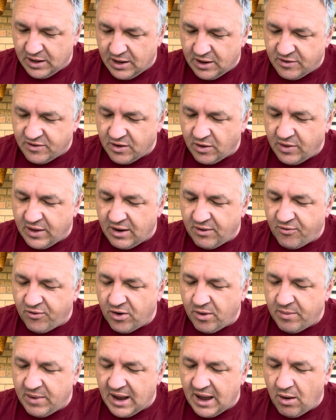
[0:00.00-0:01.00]
so that
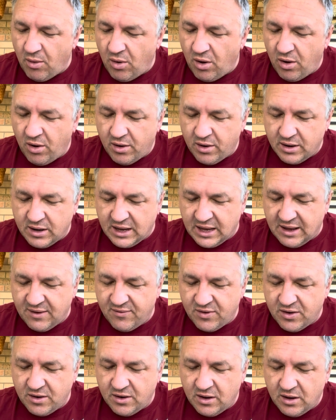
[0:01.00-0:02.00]
from now on,
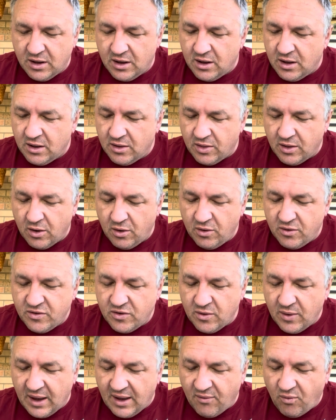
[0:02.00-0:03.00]
even those
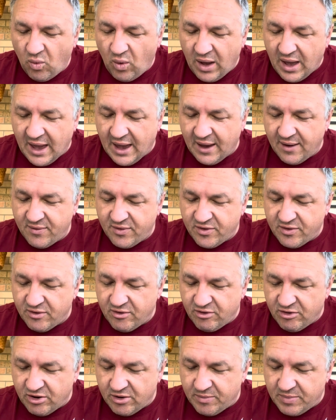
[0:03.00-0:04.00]
who have wives
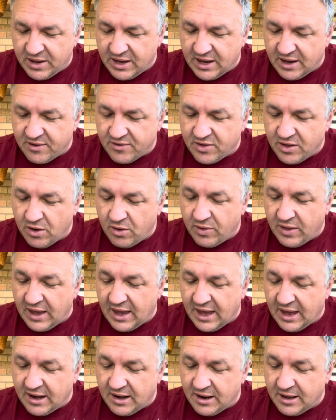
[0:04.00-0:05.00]
should be as though they
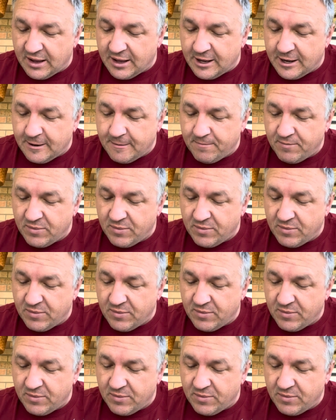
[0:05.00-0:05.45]
had none,